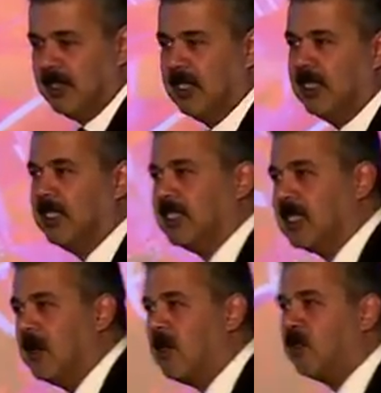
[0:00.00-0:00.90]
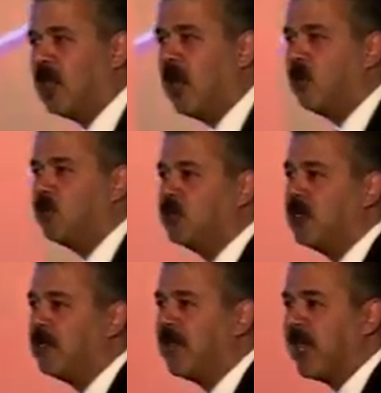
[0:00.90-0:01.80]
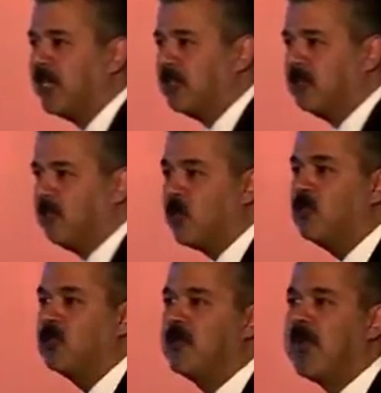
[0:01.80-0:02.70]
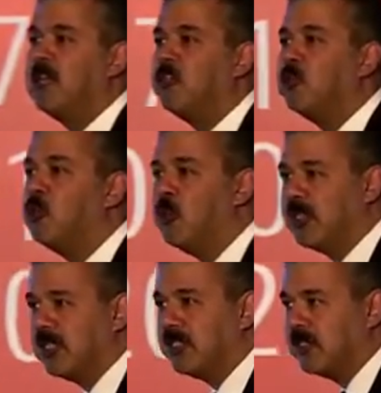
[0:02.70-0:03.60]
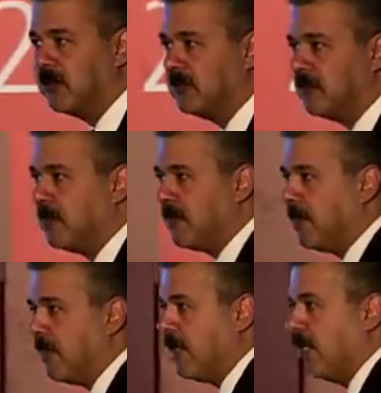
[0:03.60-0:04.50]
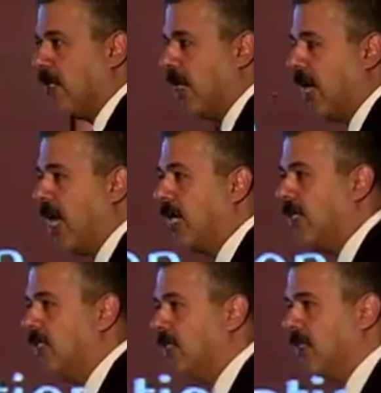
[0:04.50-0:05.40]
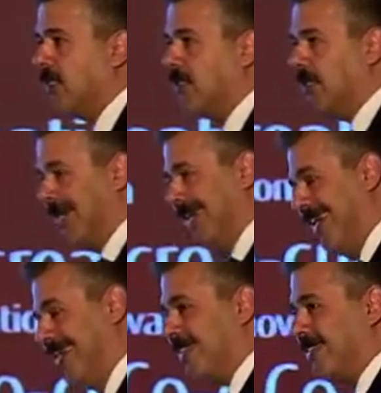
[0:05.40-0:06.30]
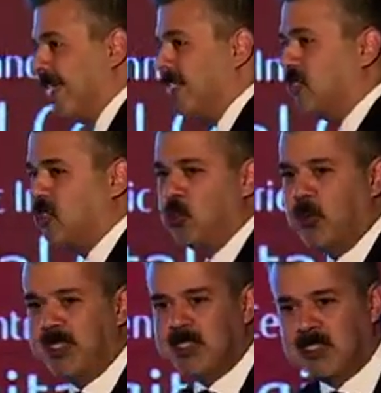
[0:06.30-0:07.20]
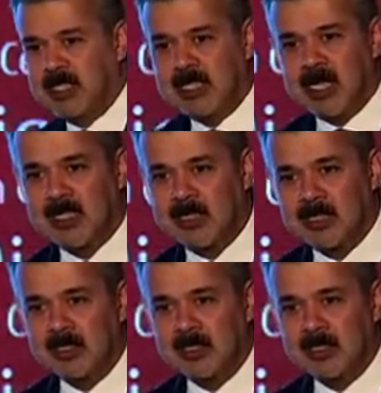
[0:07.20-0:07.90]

It is about how do they plan, what do they plan to do with it. And in a sense, you will see that